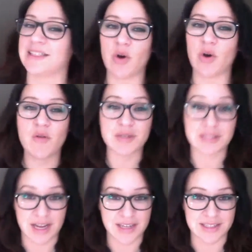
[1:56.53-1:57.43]

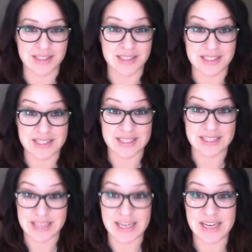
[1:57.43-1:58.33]
oversized
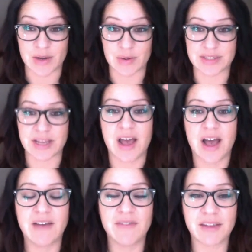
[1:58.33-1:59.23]
sticky notes
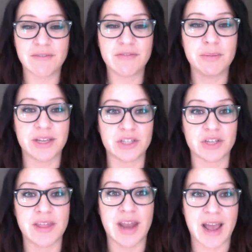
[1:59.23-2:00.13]
of
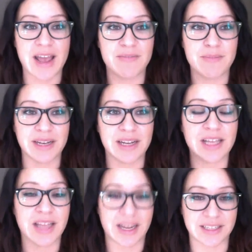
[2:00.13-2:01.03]
information that I have been
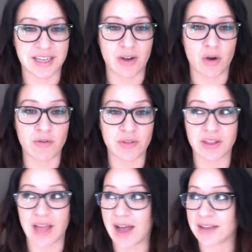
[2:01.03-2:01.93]
collecting over the
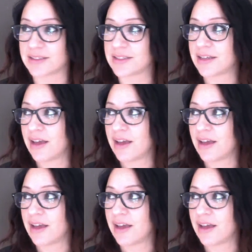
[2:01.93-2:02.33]
last